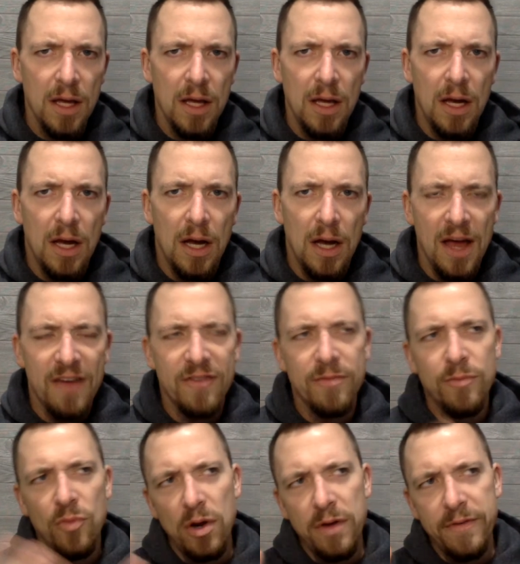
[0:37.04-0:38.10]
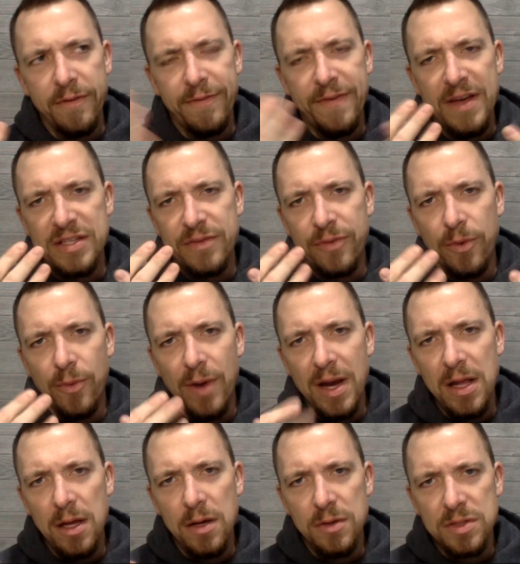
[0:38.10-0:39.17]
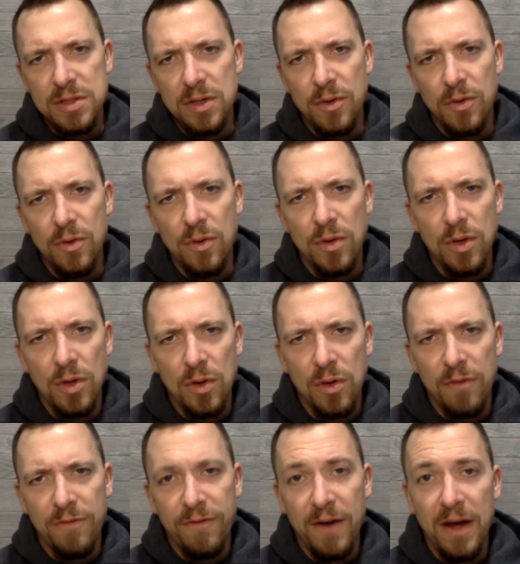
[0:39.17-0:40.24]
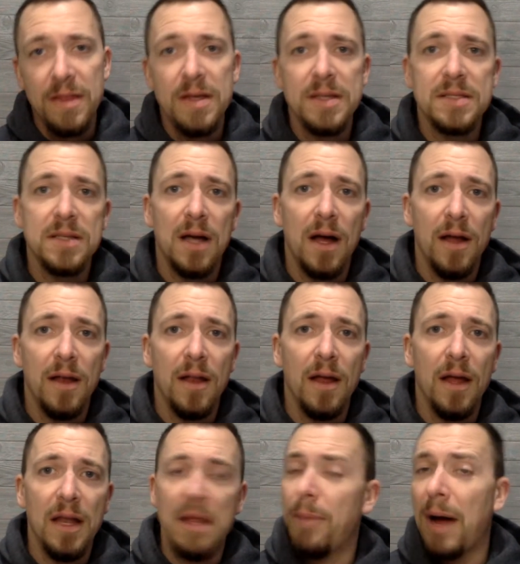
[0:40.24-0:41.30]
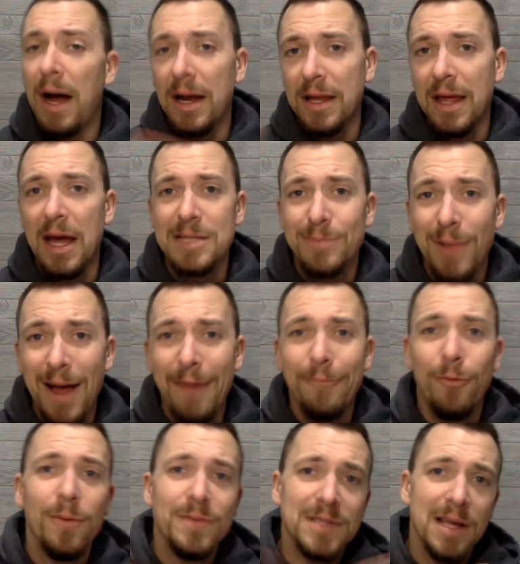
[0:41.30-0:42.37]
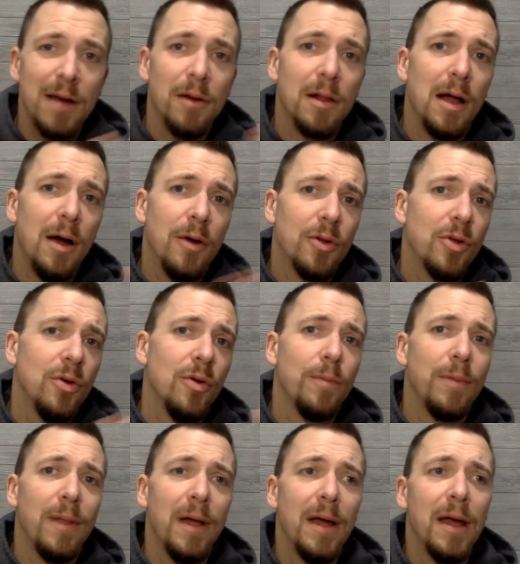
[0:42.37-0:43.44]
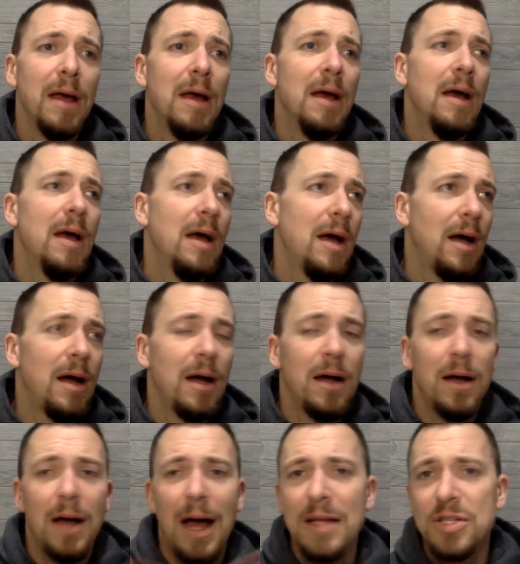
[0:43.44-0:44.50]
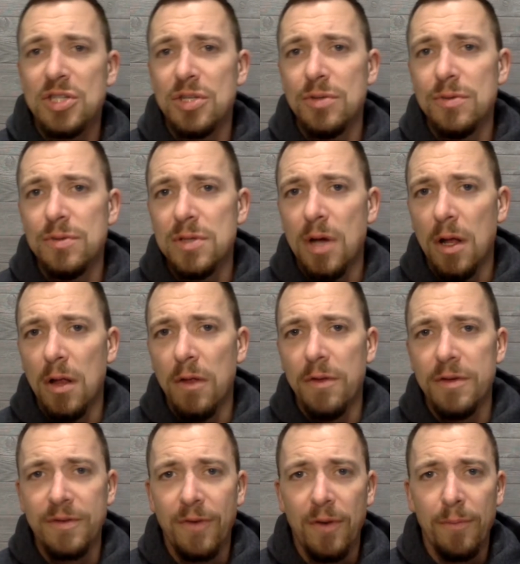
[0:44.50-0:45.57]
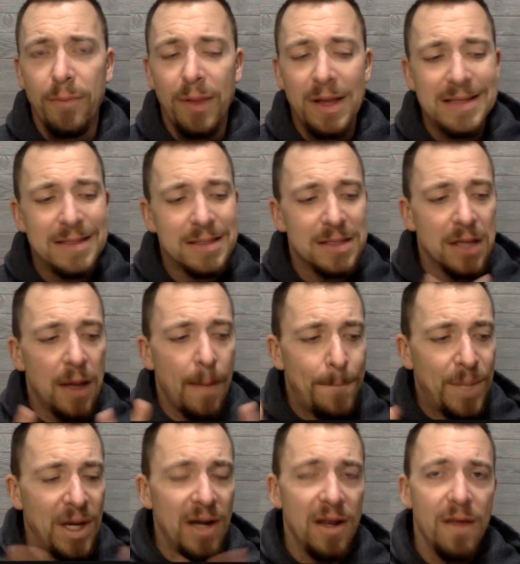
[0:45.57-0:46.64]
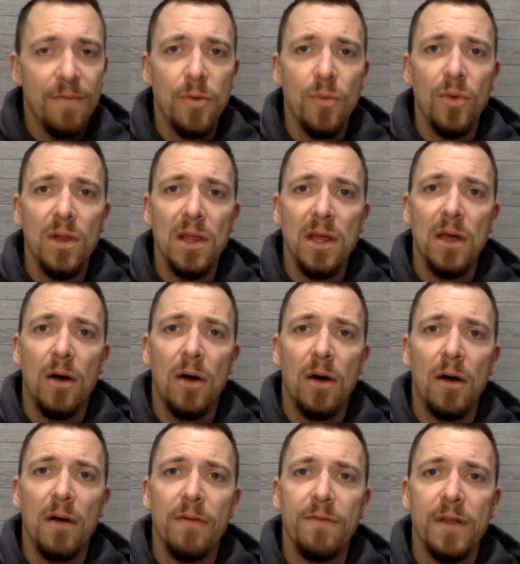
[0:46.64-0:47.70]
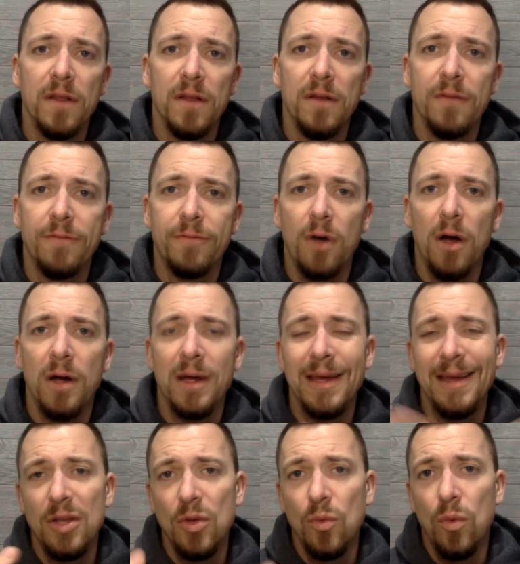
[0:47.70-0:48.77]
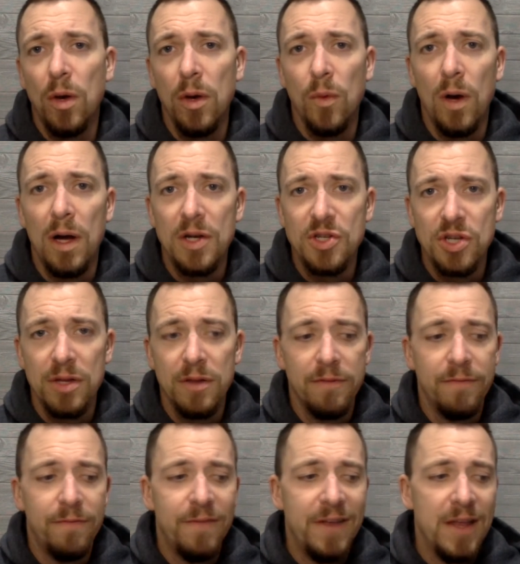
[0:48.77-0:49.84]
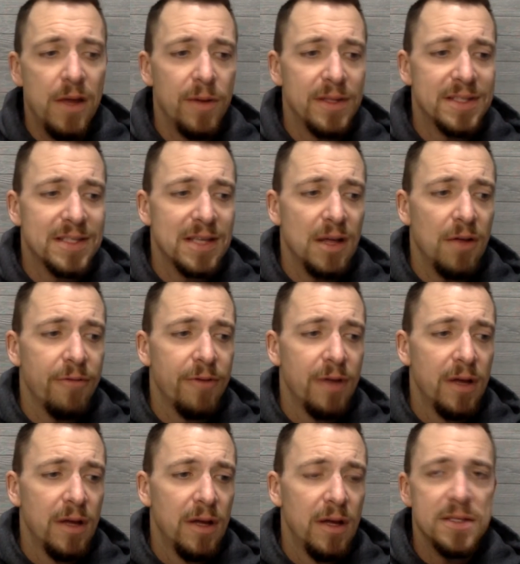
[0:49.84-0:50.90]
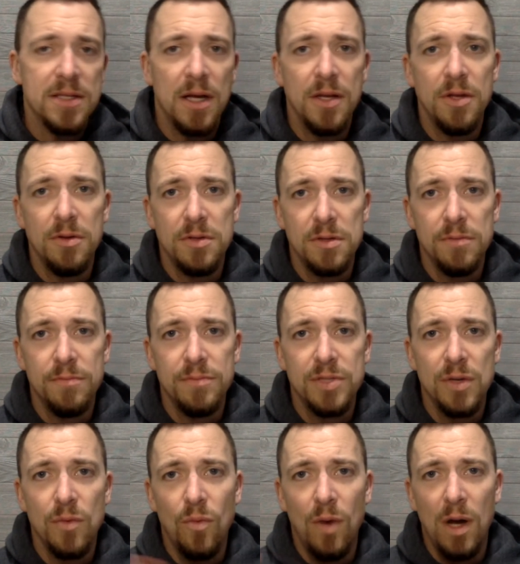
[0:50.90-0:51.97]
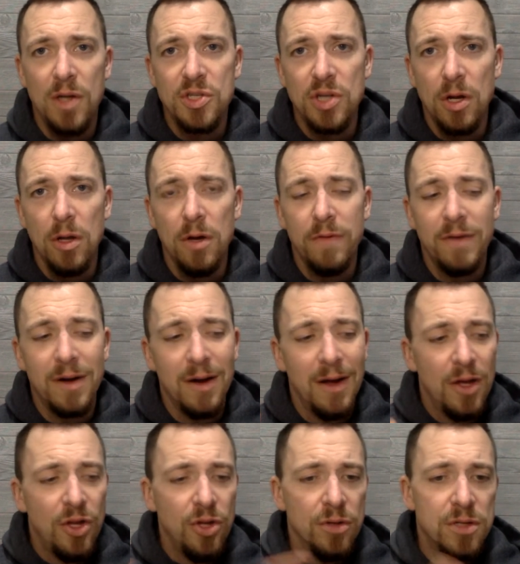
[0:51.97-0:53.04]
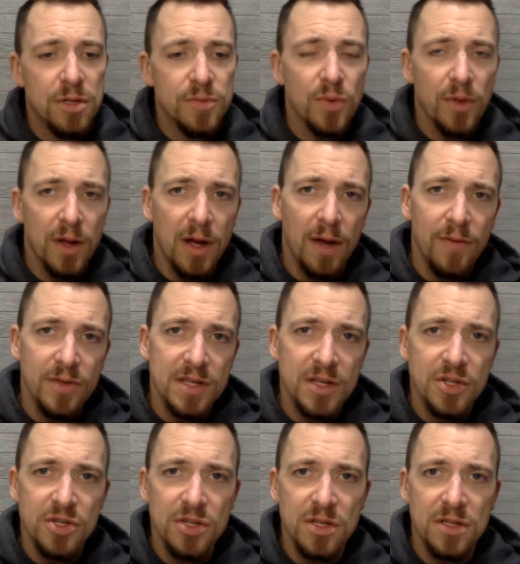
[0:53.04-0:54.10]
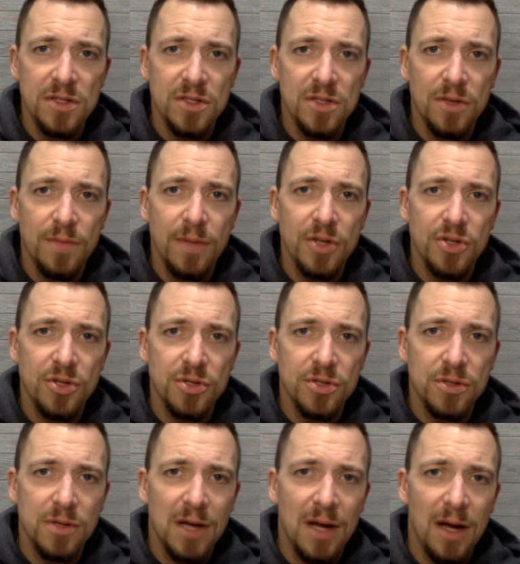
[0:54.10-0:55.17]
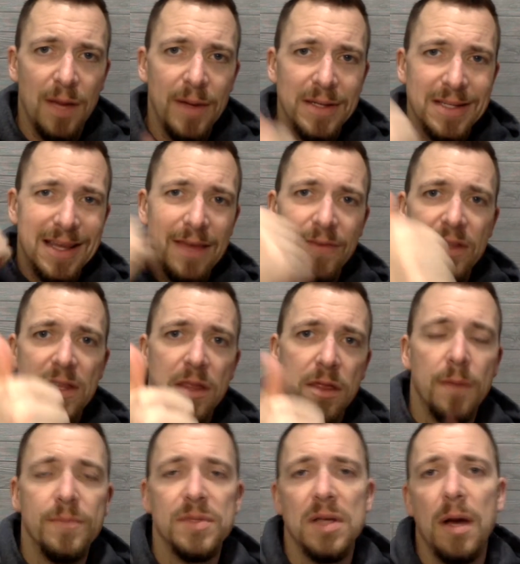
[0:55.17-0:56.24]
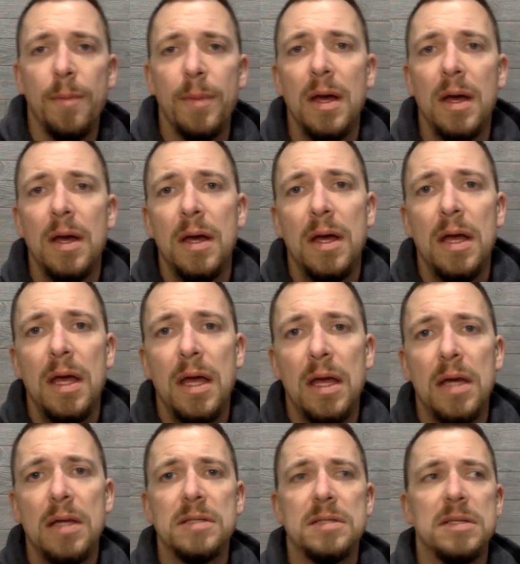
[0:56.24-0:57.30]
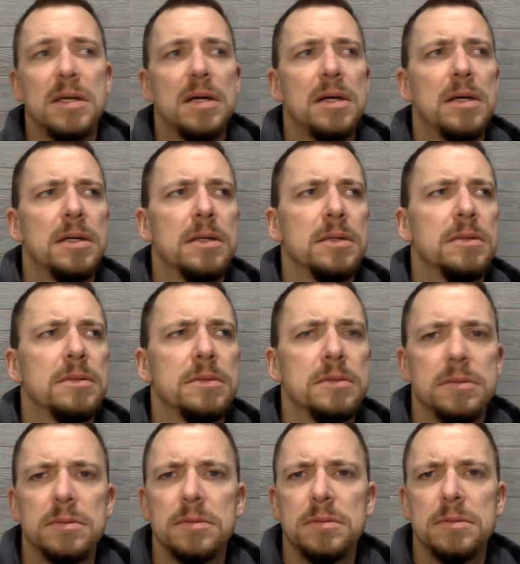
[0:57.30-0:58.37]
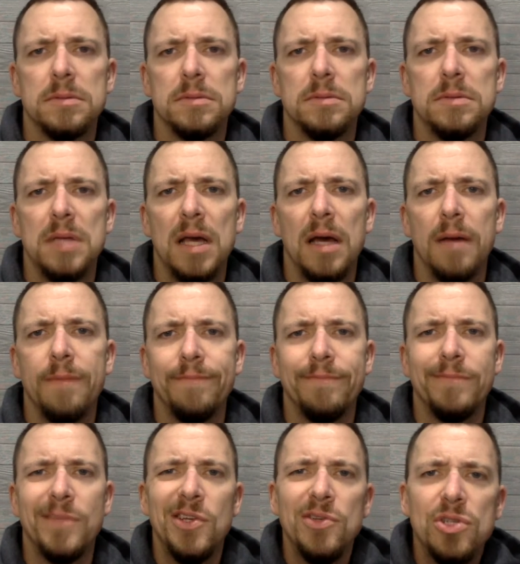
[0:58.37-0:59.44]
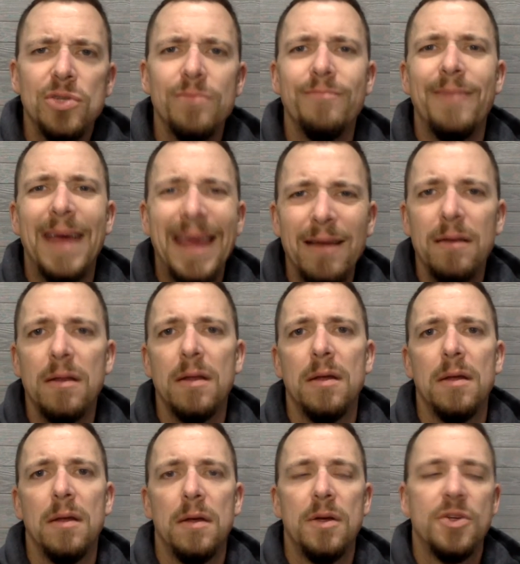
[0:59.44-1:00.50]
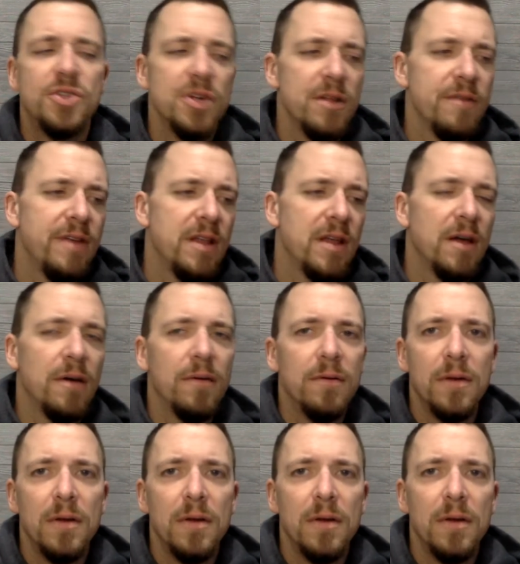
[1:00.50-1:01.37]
Uh, I have more of a face for radio, so you can find this on any podcast platform, SoundCloud, Google Play, uh, iTunes, all of those fun places. But if you really are feeling froggy and you want to watch the video itself, it's on YouTube. So watch all over. YouTube's where the conversation is, so make sure to comment, give it the thumbs up, and uh, yeah, YouTube, man. Share the video.